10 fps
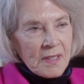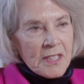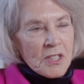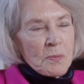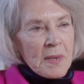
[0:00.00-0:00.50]

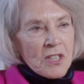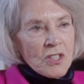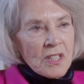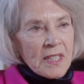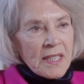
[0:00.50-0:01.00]

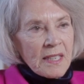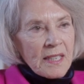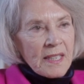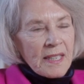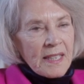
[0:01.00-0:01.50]
especially
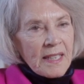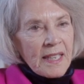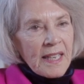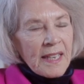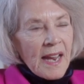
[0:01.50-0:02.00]

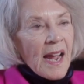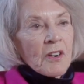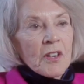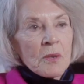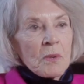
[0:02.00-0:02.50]
in
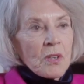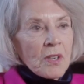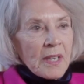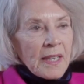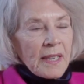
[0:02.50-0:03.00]
our
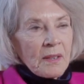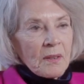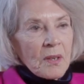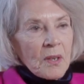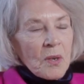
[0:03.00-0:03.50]
community
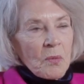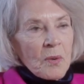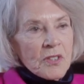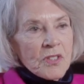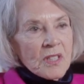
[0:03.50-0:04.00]

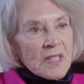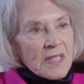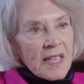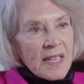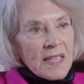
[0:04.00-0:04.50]
where
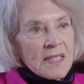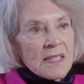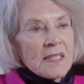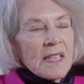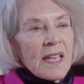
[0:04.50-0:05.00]

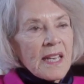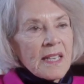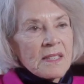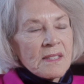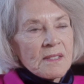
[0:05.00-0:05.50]
success
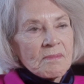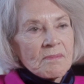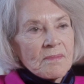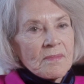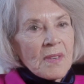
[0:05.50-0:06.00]
has
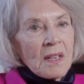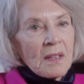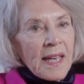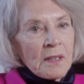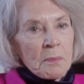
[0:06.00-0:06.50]

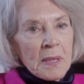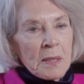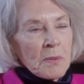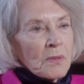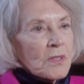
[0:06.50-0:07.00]
allowed
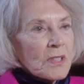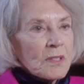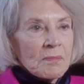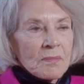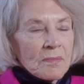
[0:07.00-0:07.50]
people to